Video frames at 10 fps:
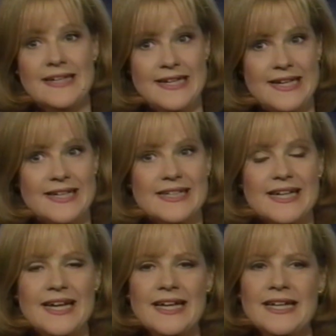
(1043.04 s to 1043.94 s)
Yeah,
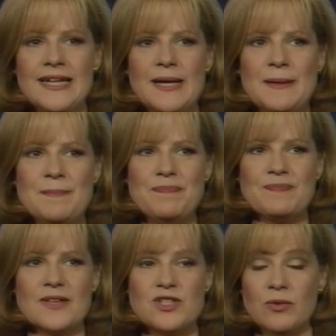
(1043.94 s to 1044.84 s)
and
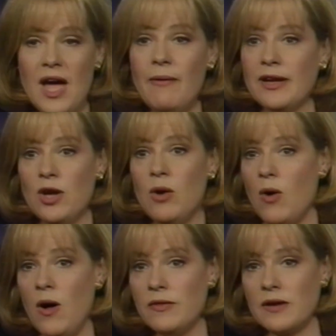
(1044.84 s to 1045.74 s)
so now I know
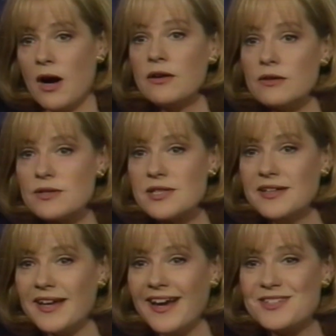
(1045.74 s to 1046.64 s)
all the gardeners.
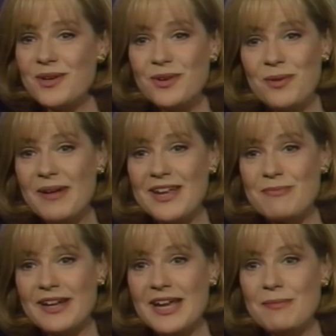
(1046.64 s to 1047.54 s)
I don't know many of
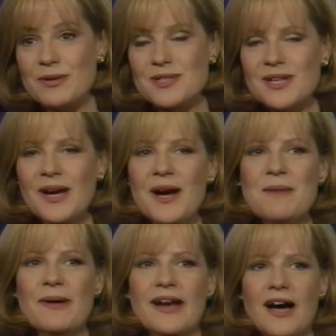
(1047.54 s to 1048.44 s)
my neighbors,
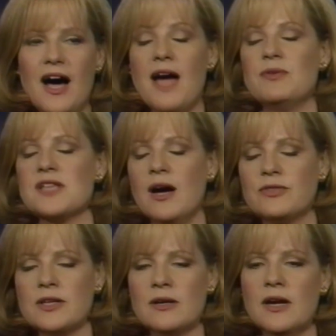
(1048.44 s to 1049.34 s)
but I was
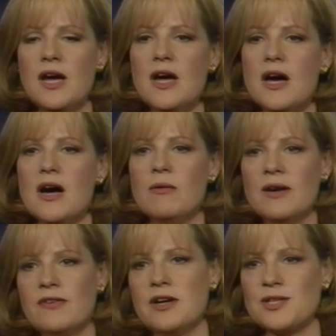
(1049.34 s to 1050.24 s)
out there. One
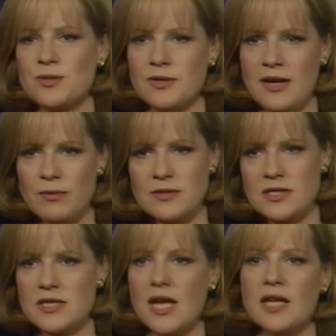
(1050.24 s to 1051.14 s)
of our next door neighbors
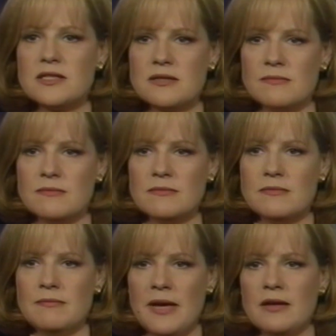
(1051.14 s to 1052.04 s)
is a handsome
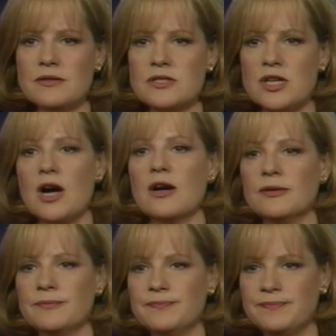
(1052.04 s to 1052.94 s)
male star,
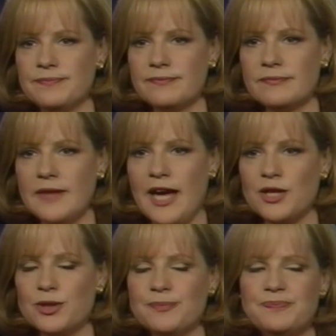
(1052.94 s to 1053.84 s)

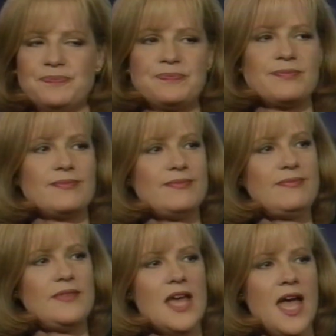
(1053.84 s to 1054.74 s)
actor.
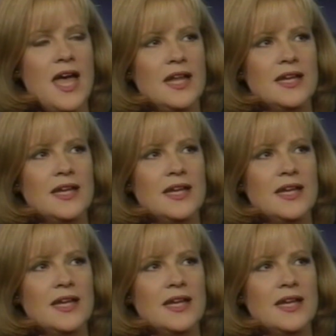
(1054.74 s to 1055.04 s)
And